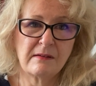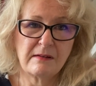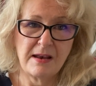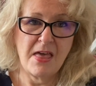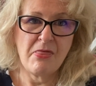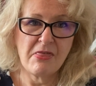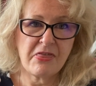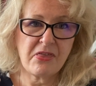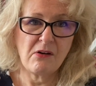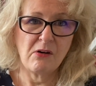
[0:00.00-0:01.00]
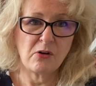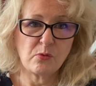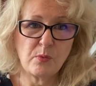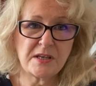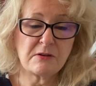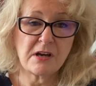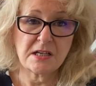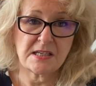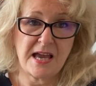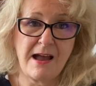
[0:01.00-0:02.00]
length on when you
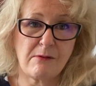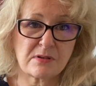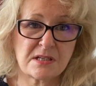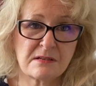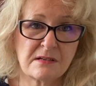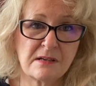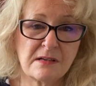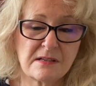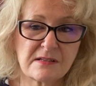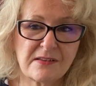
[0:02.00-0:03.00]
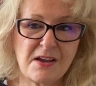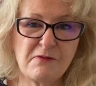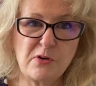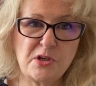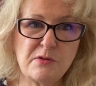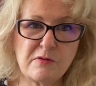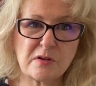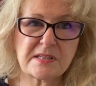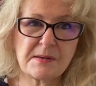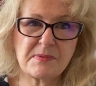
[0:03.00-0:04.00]
cut it out. So therefore you've
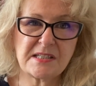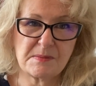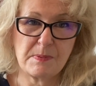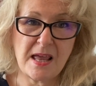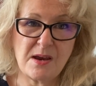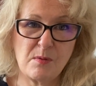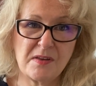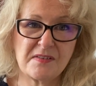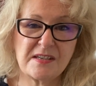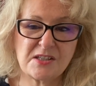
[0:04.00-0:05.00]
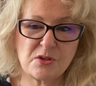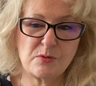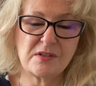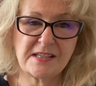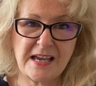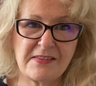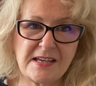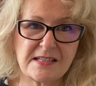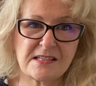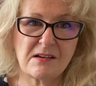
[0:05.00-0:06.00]
got something to play with to get
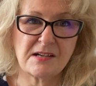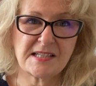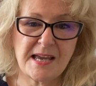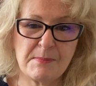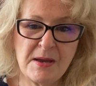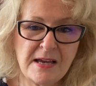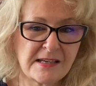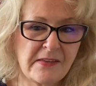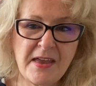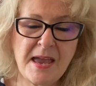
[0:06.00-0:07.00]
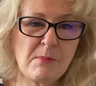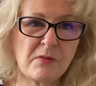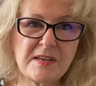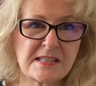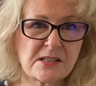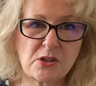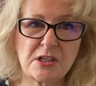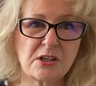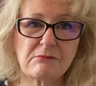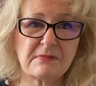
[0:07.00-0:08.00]
that desired hem. Now the hem on this is
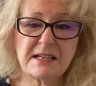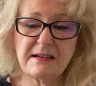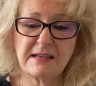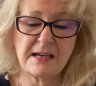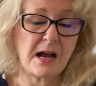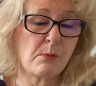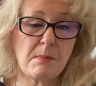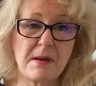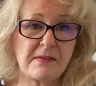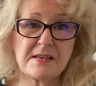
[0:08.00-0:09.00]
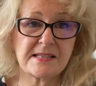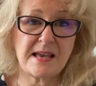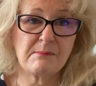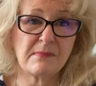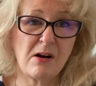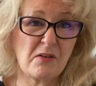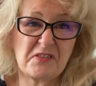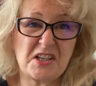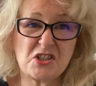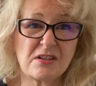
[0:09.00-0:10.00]
going to, I won't make this hem half an
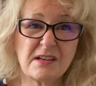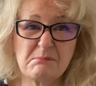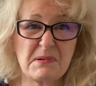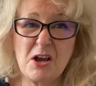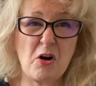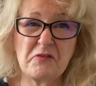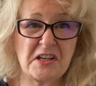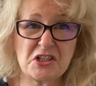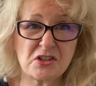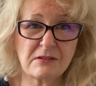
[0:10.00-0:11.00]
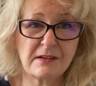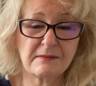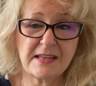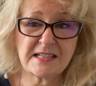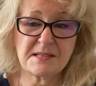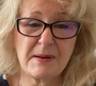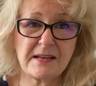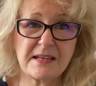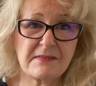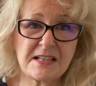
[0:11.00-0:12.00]
inch, be half an inch. That's about
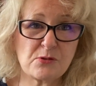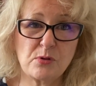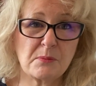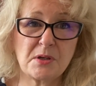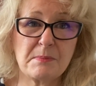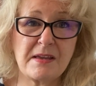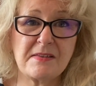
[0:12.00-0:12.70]
it. That's all I'm going to make